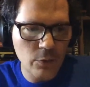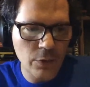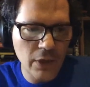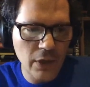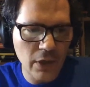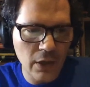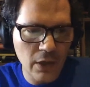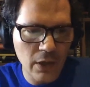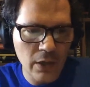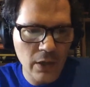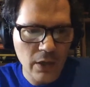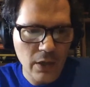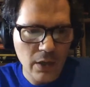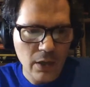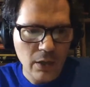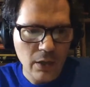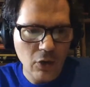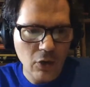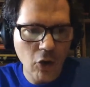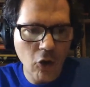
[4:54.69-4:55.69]
We are
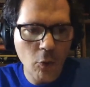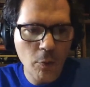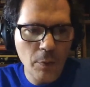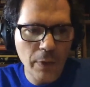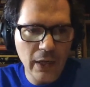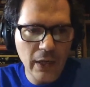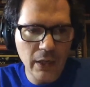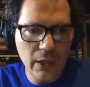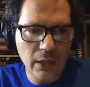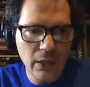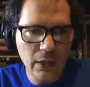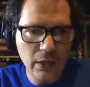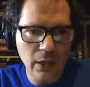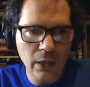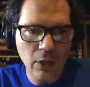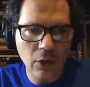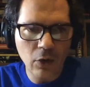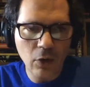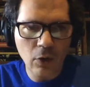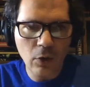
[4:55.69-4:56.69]
opening
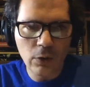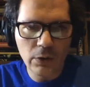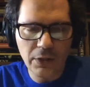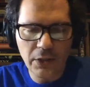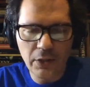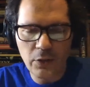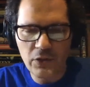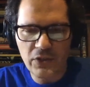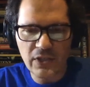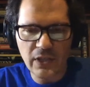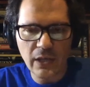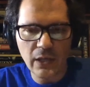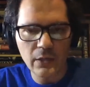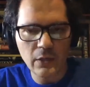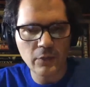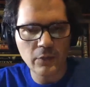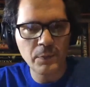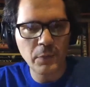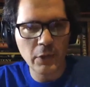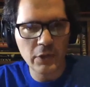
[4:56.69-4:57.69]
a whole new
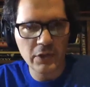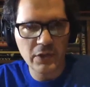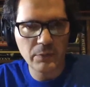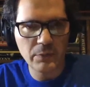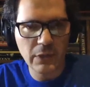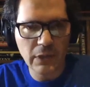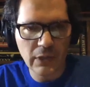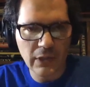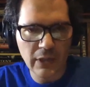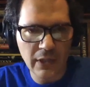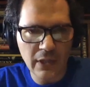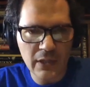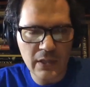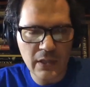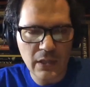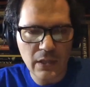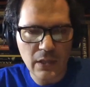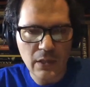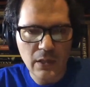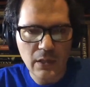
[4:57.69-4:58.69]
set of
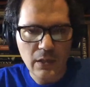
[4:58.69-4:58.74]
possibilities